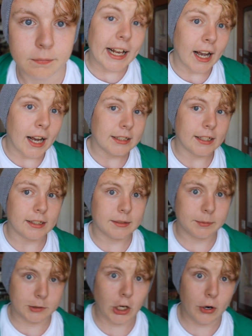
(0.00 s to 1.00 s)
Hey guys,
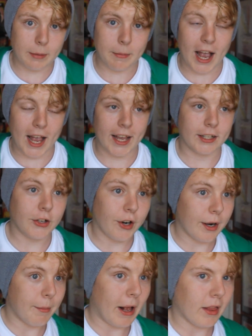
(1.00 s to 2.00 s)
it's Totally Matt here.
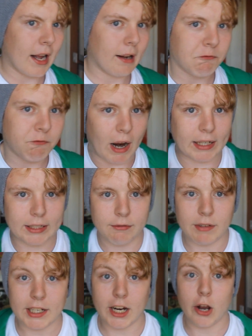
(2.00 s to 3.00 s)
Sorry about that ranty
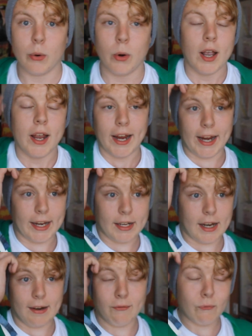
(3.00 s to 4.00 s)
video. It
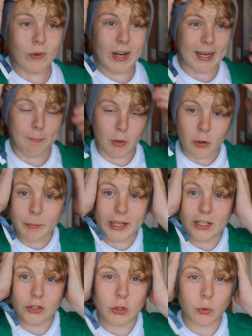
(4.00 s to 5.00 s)
really bummed me
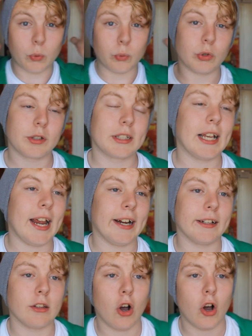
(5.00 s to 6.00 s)
because someone was
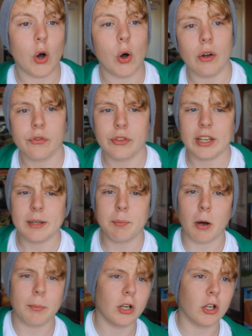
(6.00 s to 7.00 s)
saying, oh, these
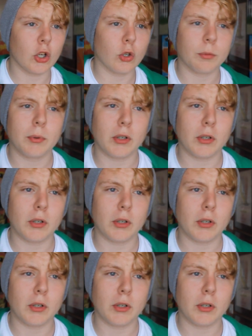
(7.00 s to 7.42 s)
popular girls are